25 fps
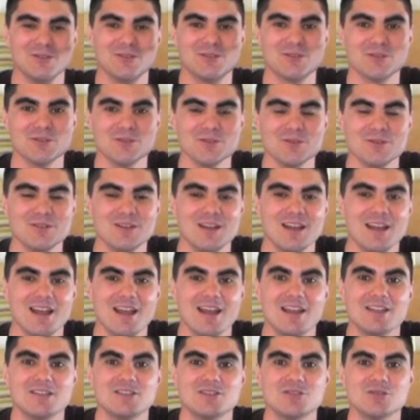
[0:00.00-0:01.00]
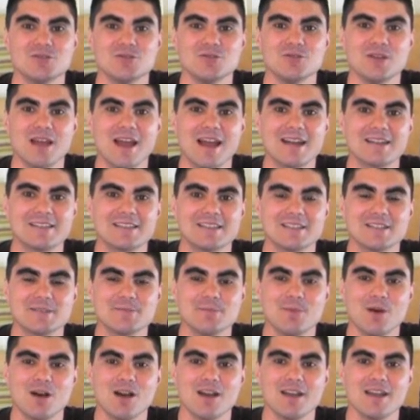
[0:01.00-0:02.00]
U2, to act as
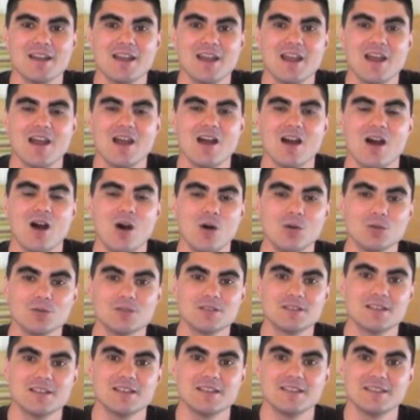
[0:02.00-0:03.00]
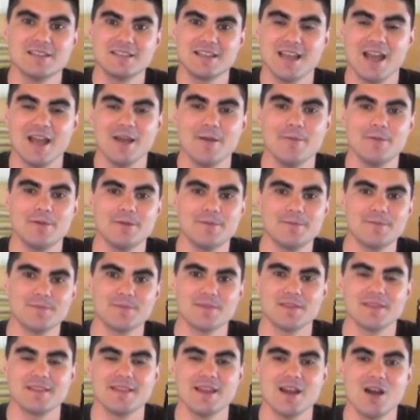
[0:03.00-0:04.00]
my Alt Tab.
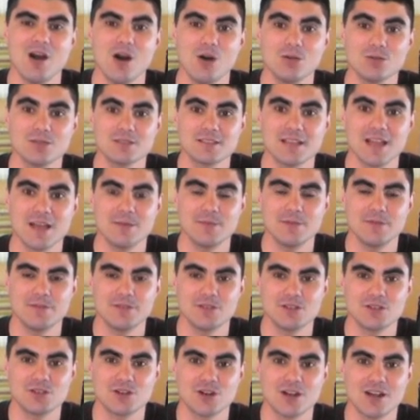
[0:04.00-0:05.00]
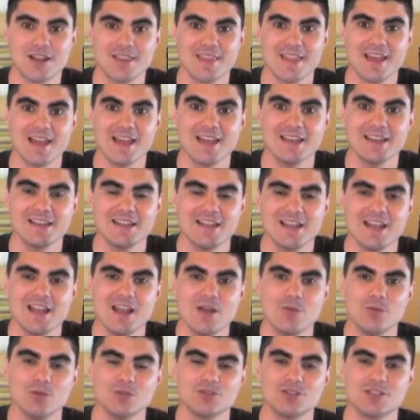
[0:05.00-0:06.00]
Now Alt Tab, if you try that,
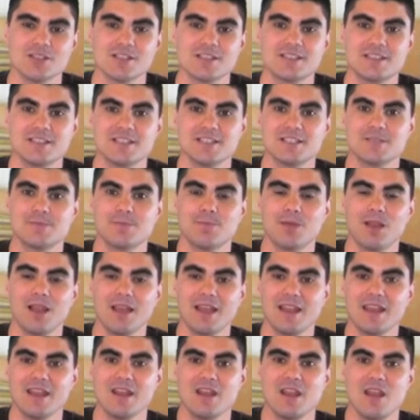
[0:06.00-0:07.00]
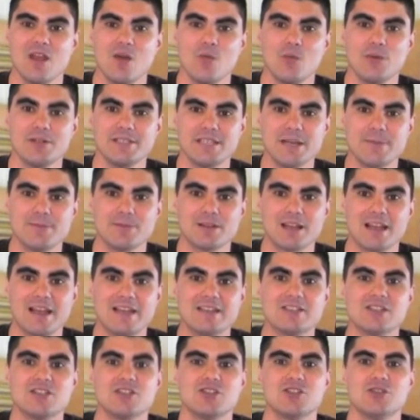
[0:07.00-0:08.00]
will just display which
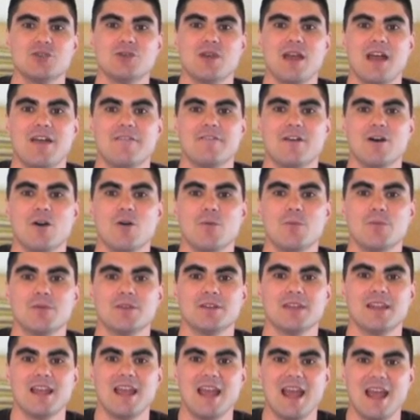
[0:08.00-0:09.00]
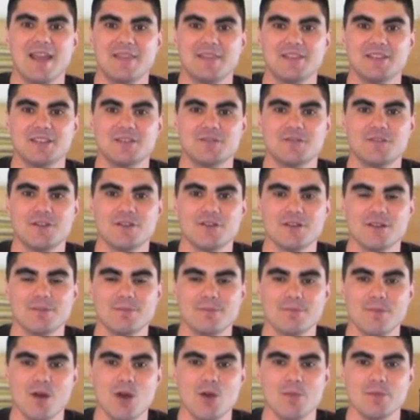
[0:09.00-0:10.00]
applications you have open at this very
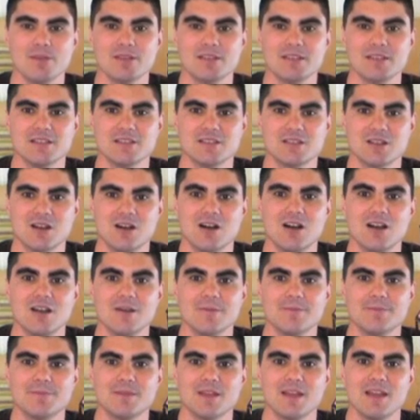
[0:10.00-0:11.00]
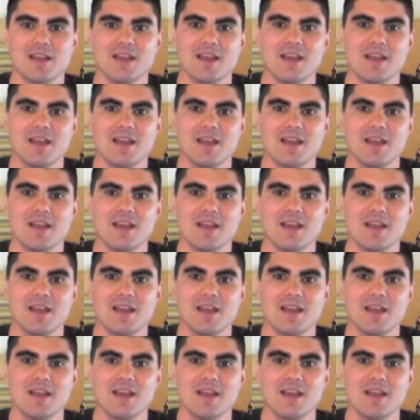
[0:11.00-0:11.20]
moment in time.